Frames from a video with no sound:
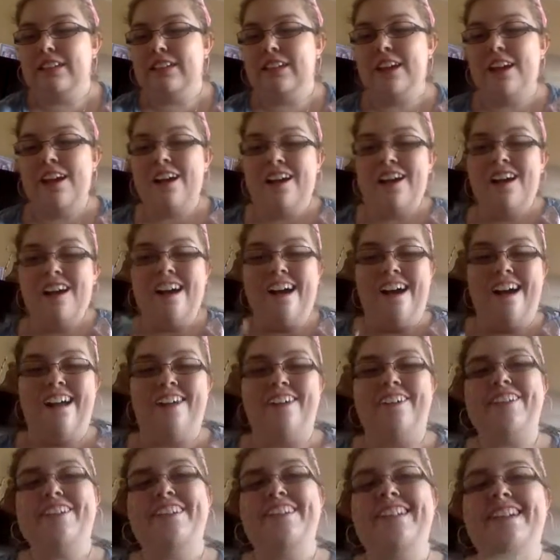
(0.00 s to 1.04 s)
Oh,
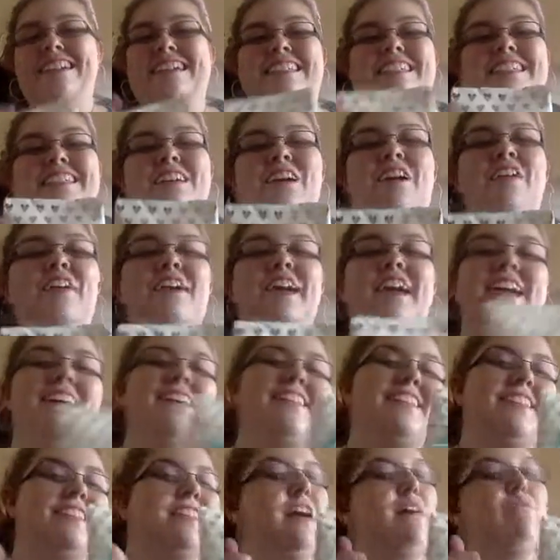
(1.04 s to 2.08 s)
this. Okay,
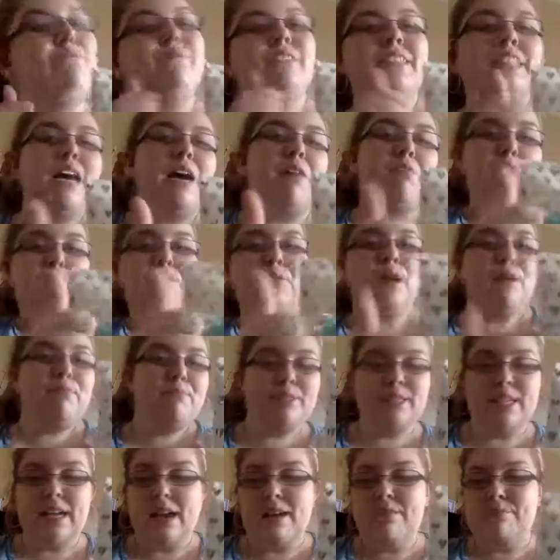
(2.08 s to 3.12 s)
thumbs up, thumbs up.
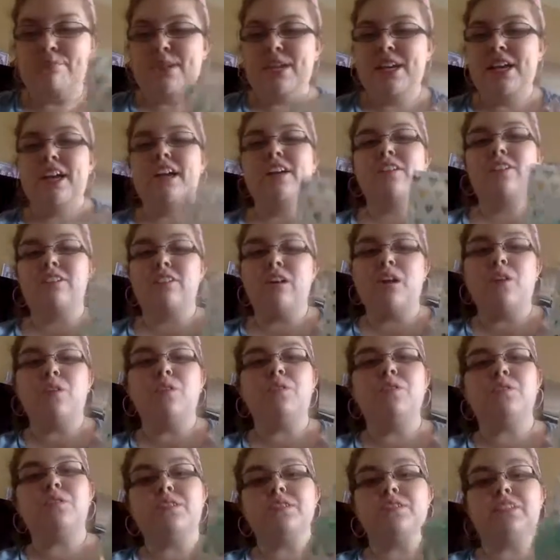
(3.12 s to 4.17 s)
Go,
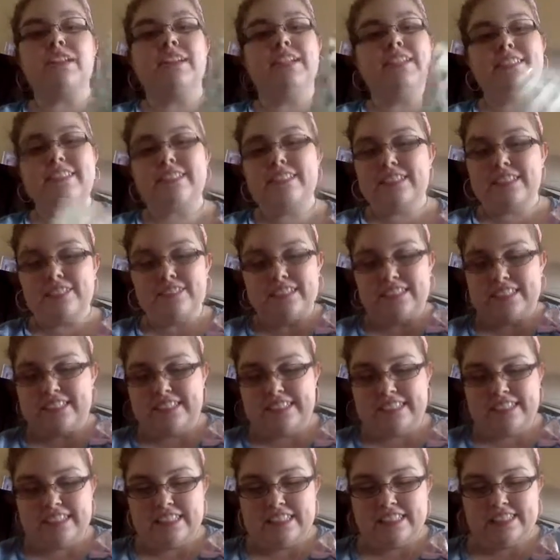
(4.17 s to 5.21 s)
like, seriously, this is
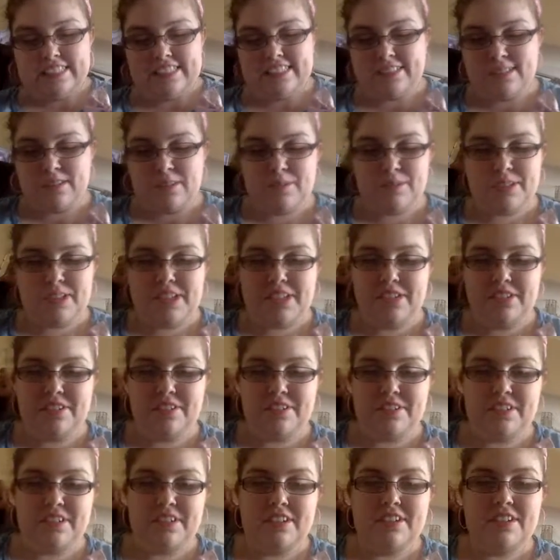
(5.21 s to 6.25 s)
so cute.
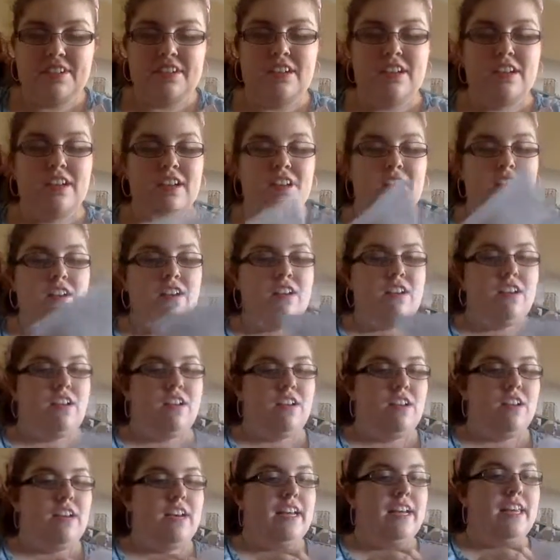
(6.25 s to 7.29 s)
And
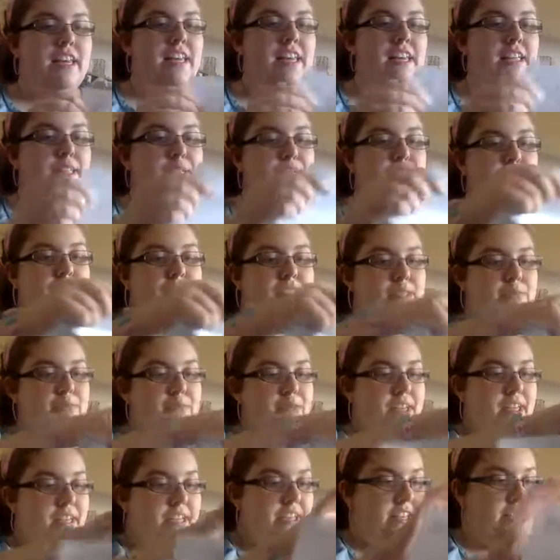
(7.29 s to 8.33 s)
this must be,
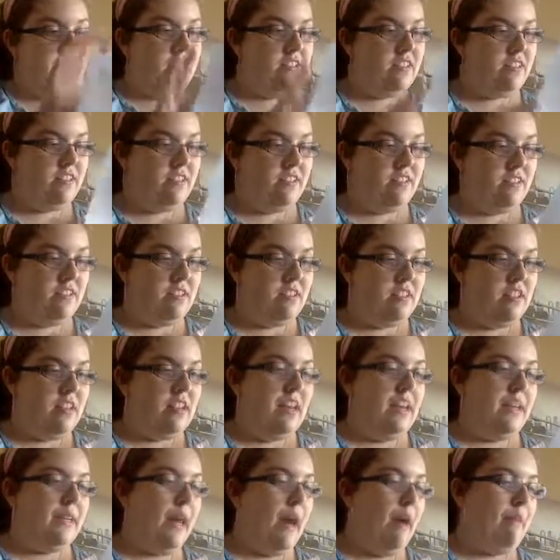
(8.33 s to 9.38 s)
yeah,
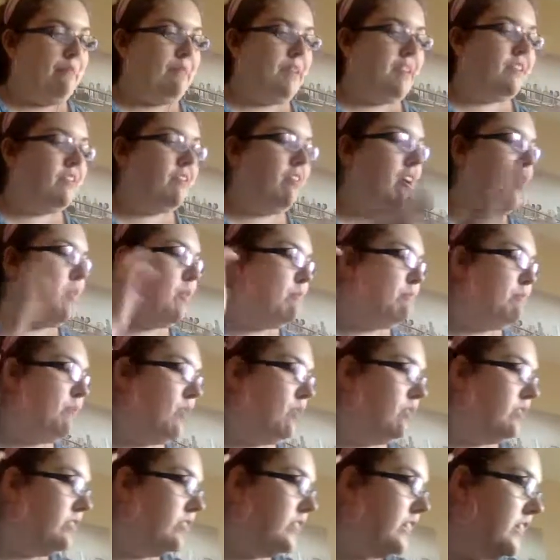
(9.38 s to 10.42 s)
these are all about, these,
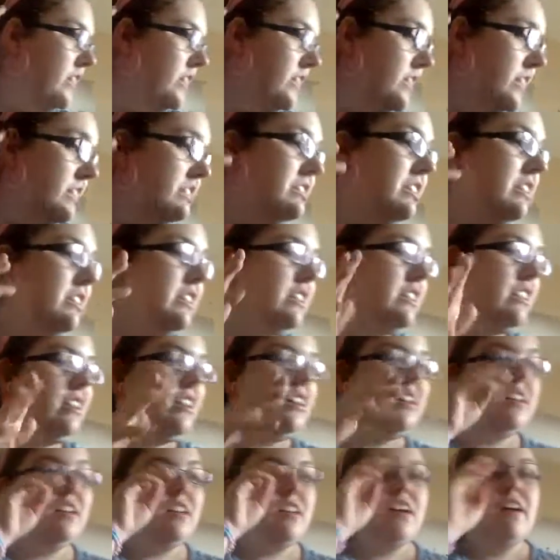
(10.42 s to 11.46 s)
this is the
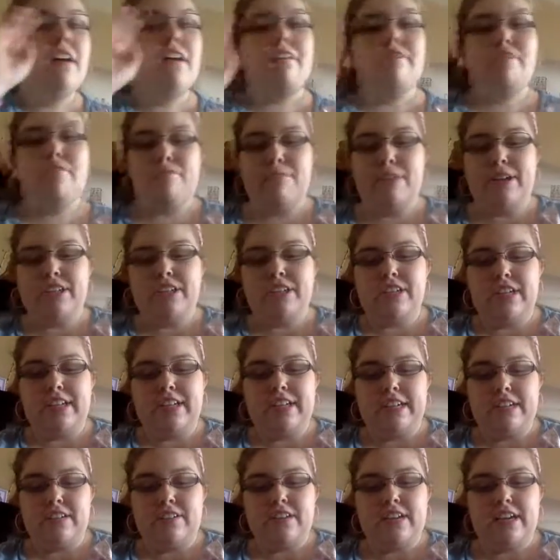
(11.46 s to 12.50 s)
information I need.
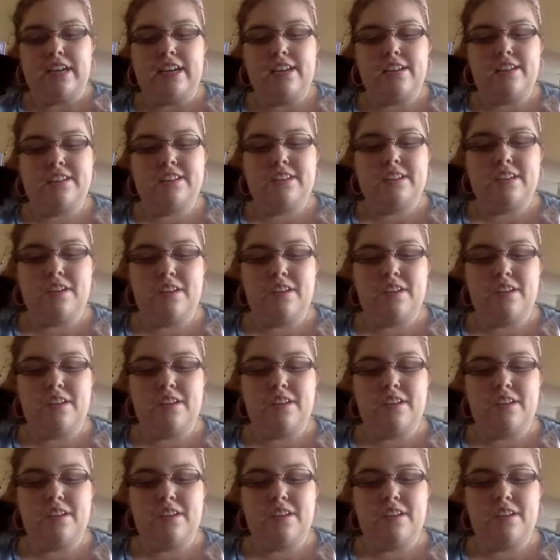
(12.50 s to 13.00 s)
Okay, so.